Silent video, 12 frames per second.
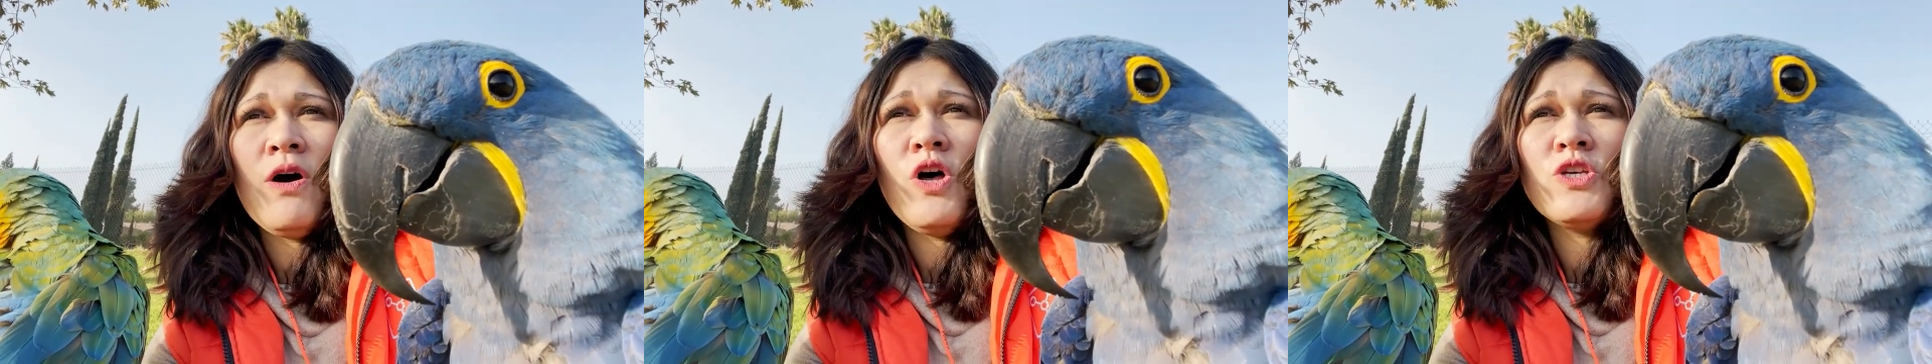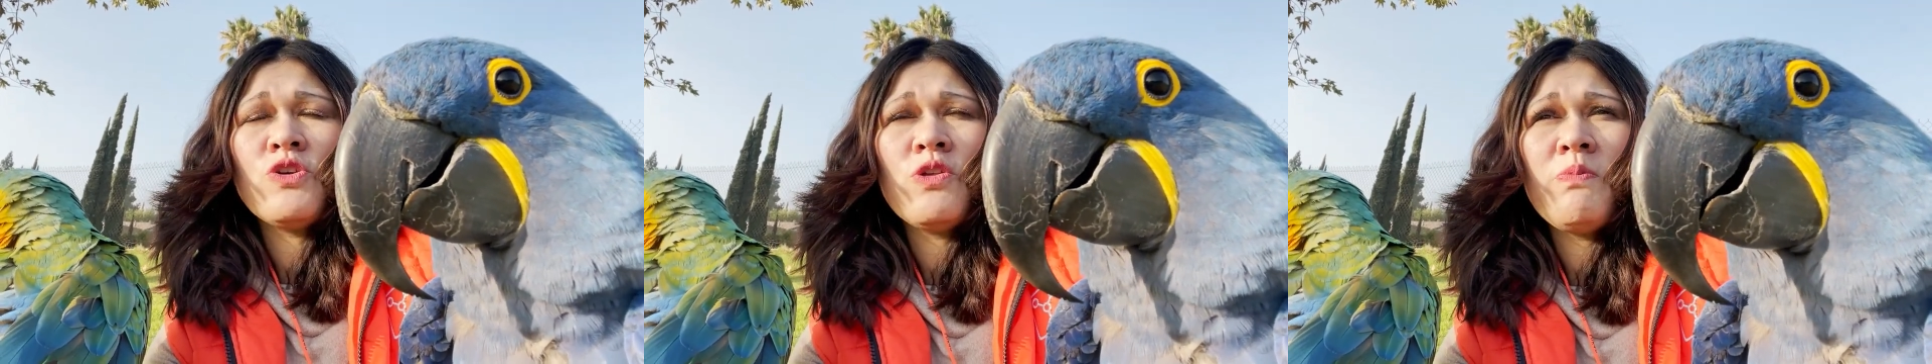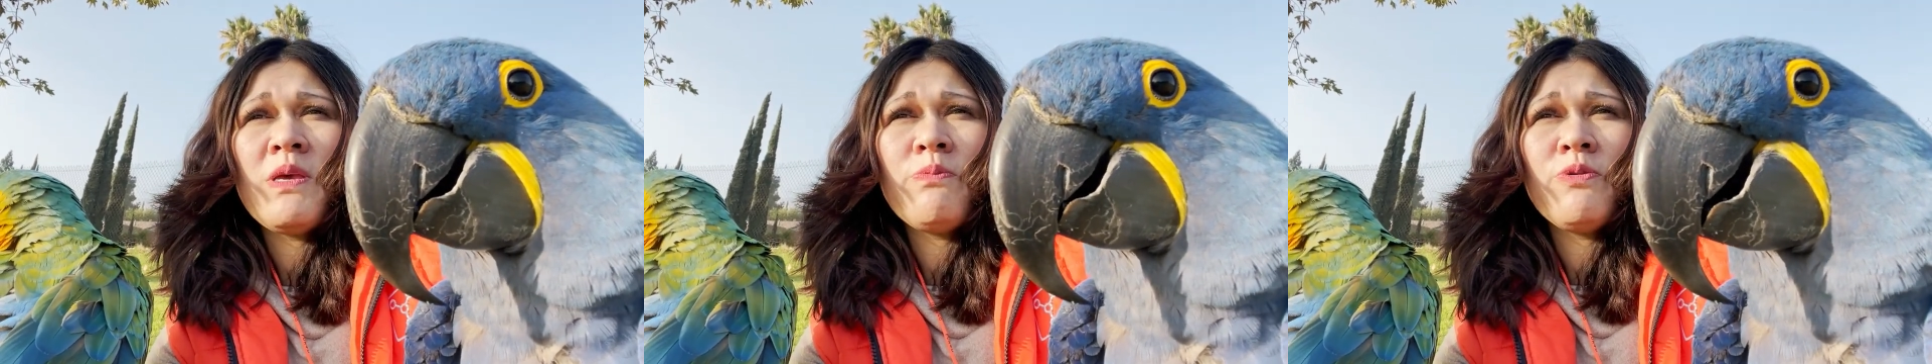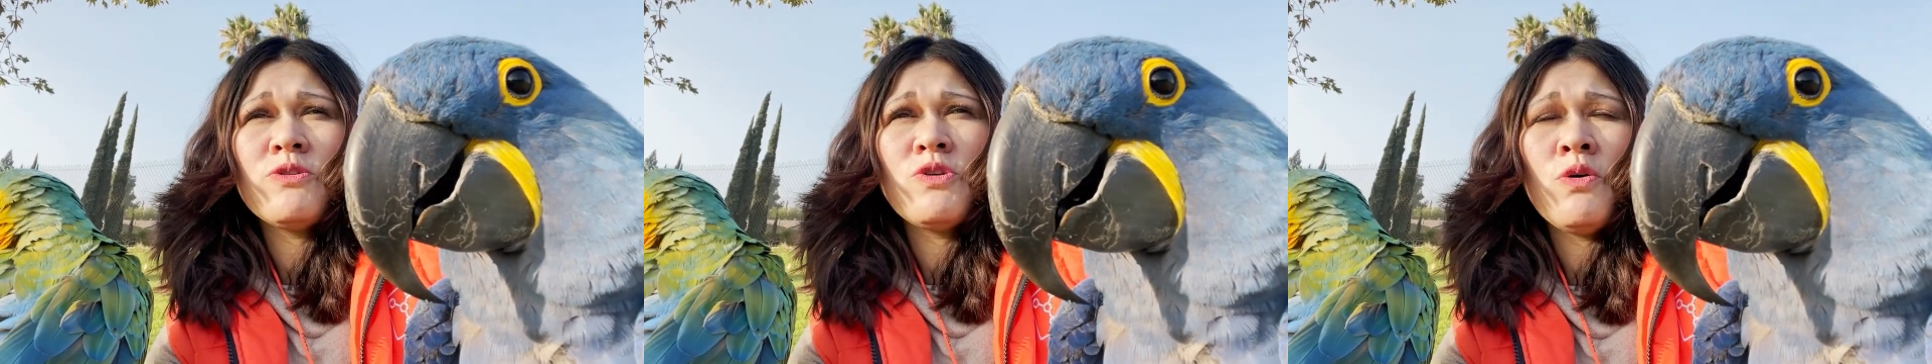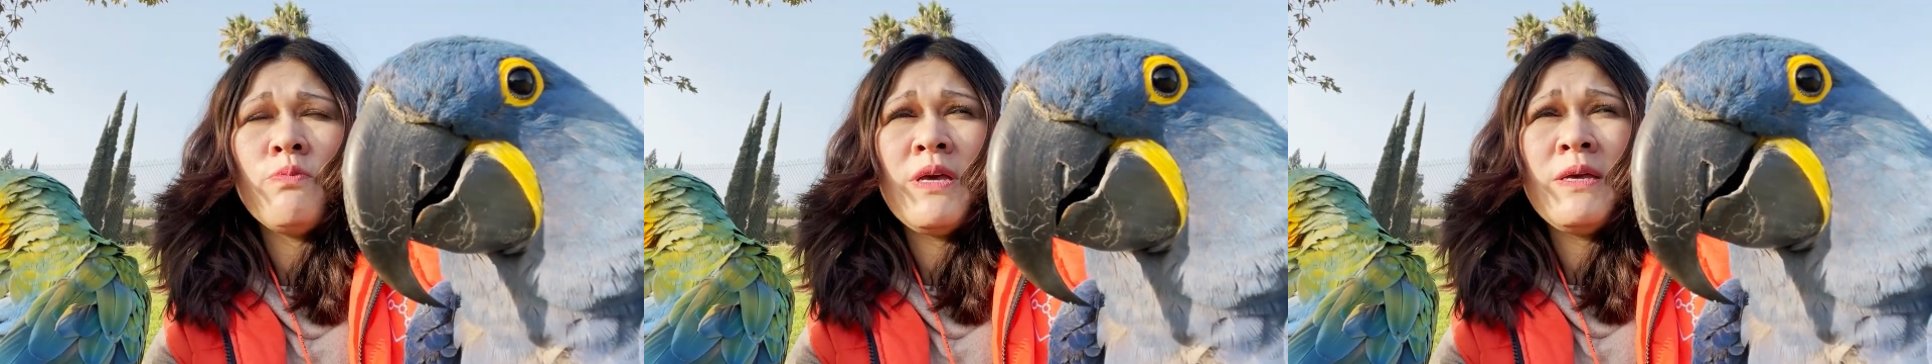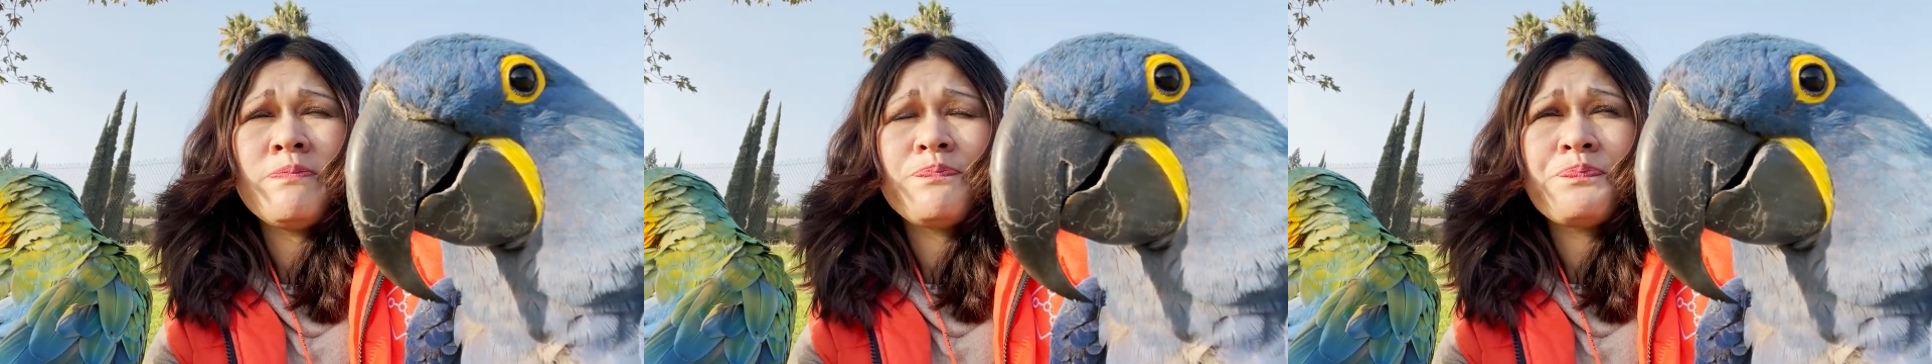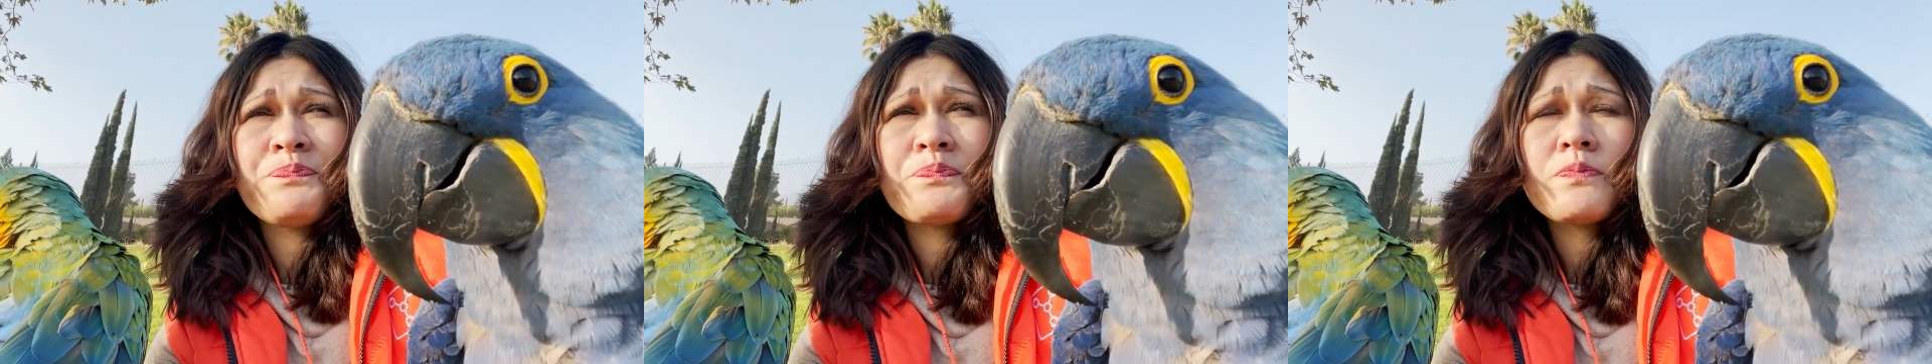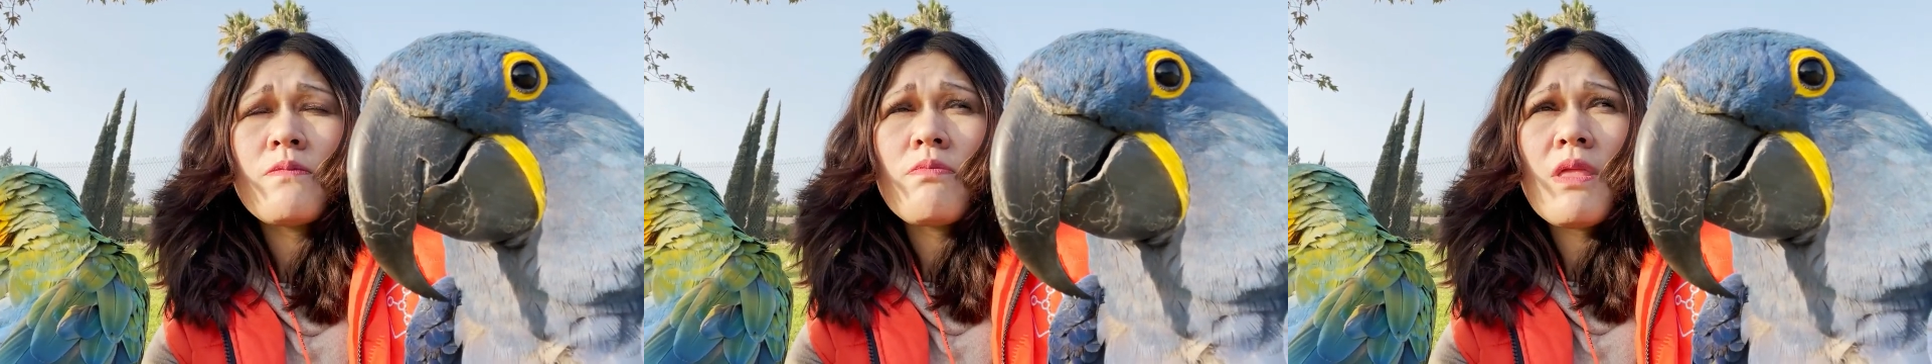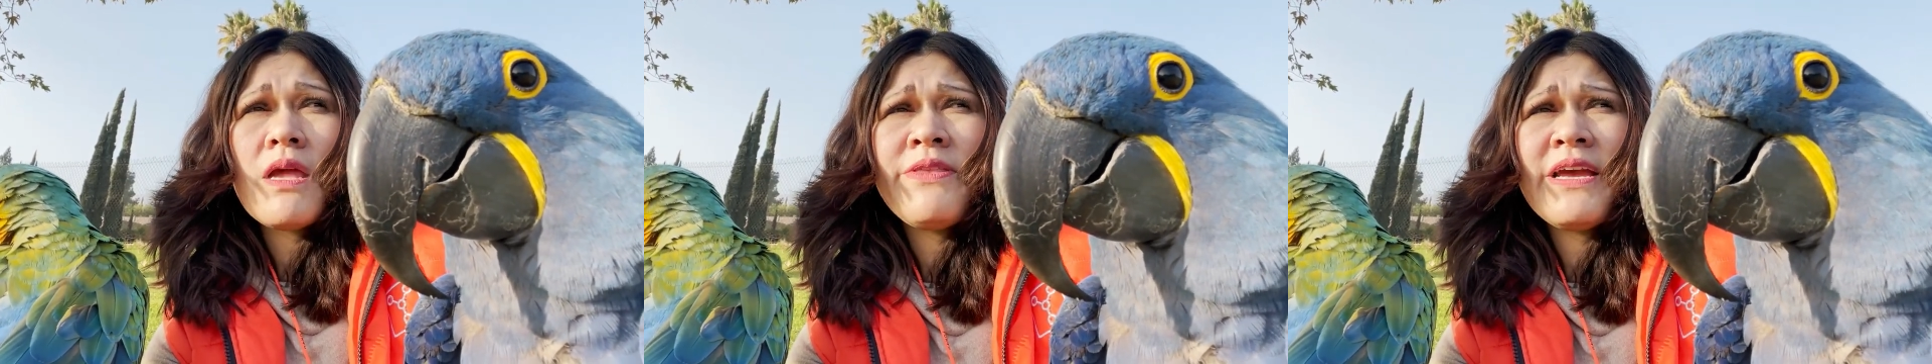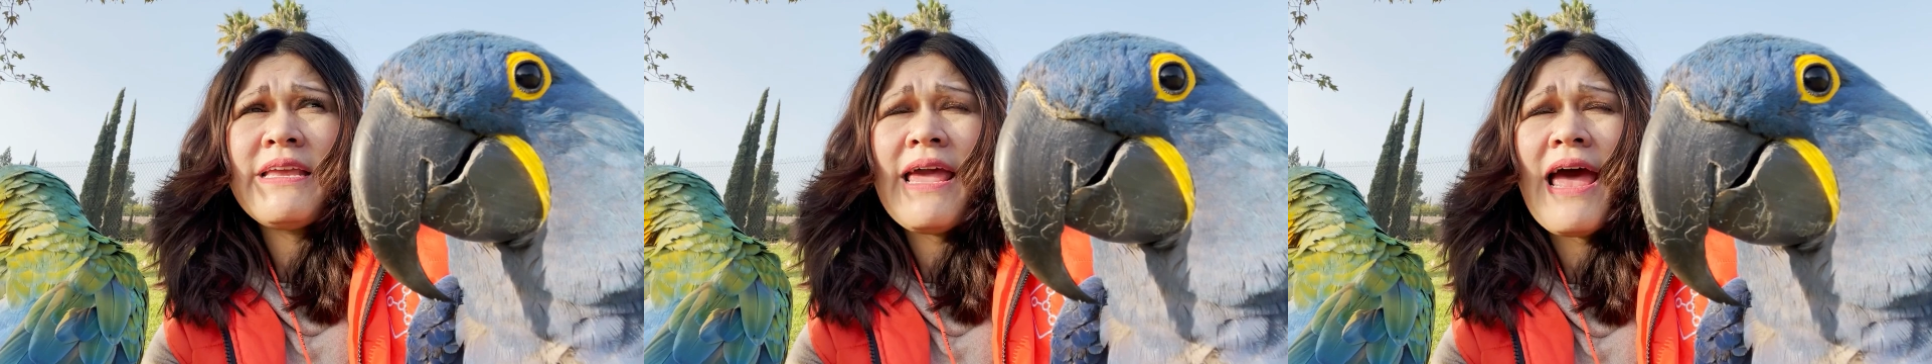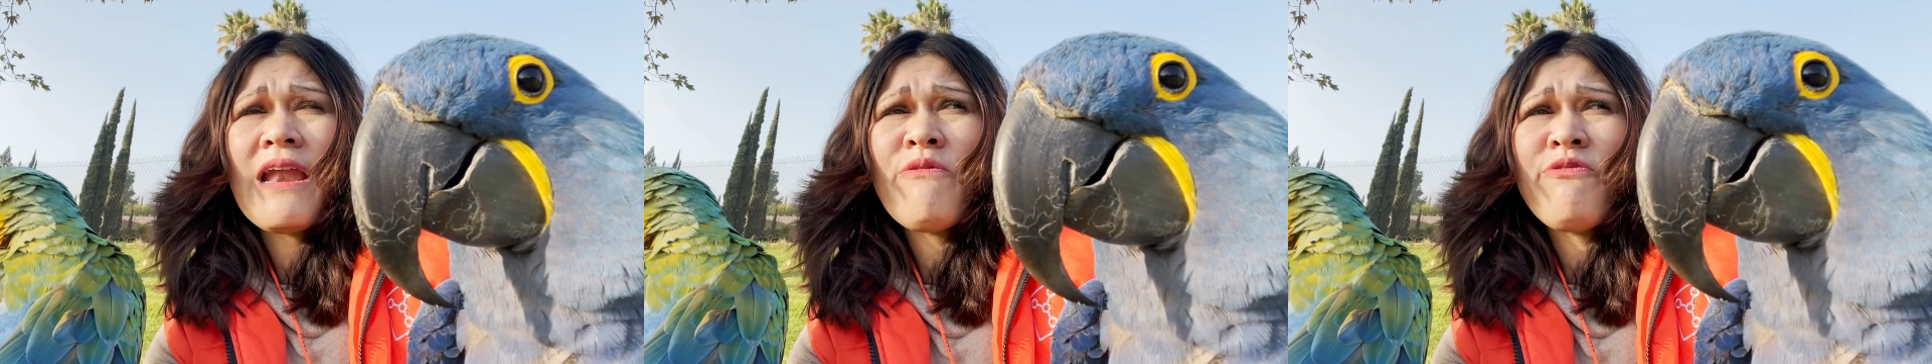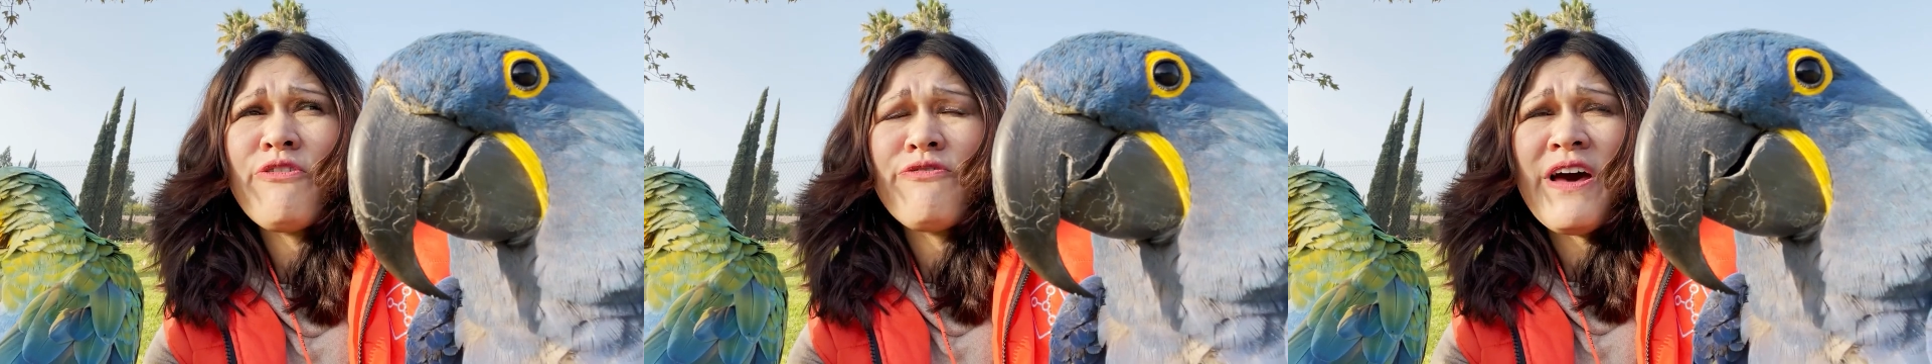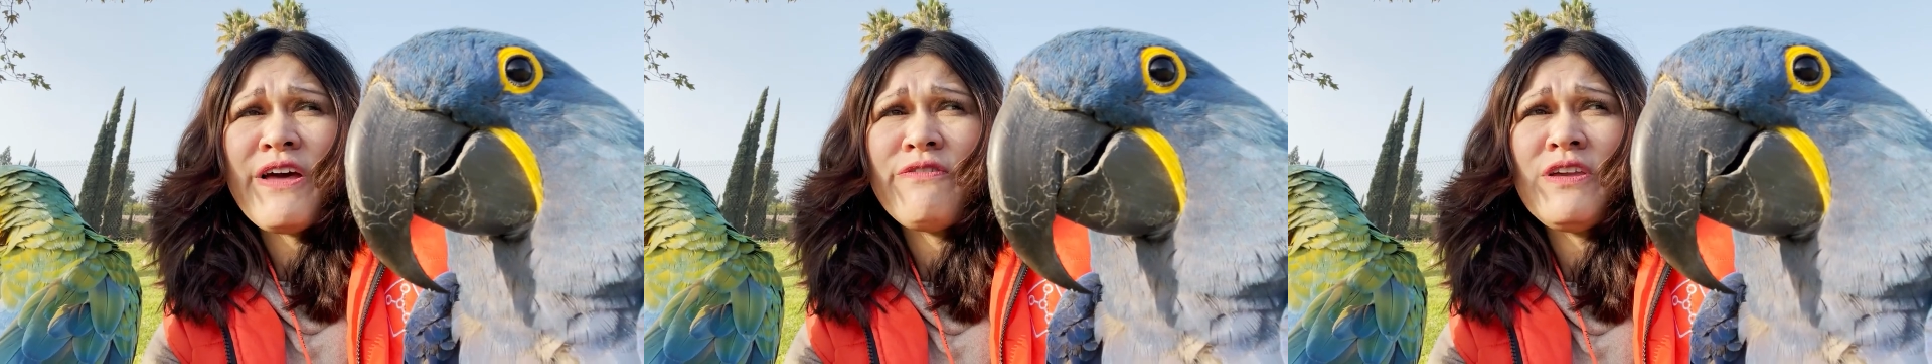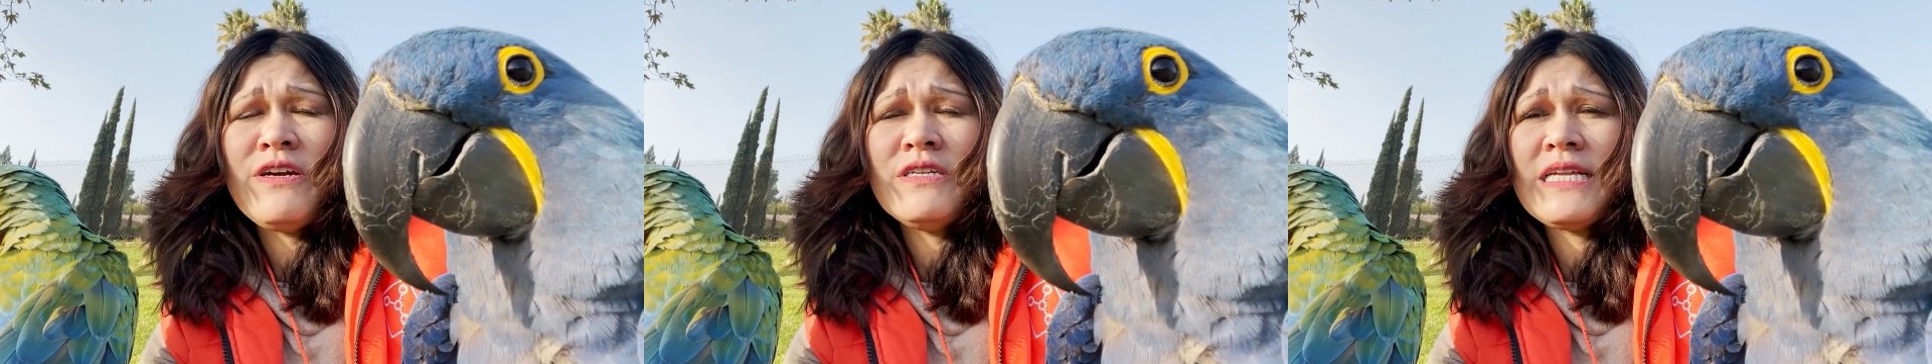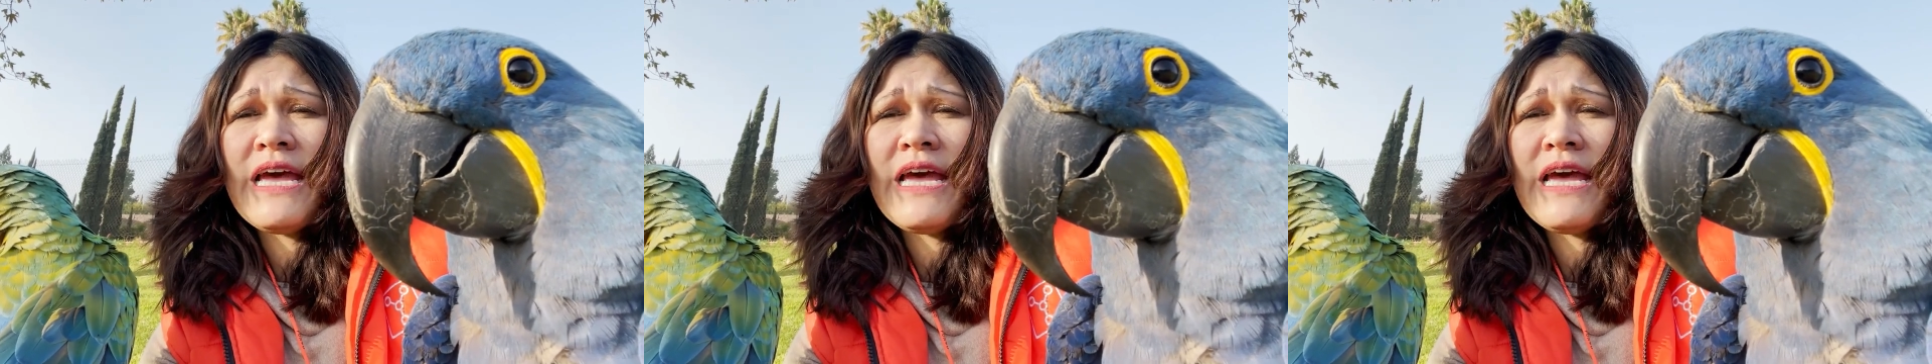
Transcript: Also, the people told me that they had him for five years.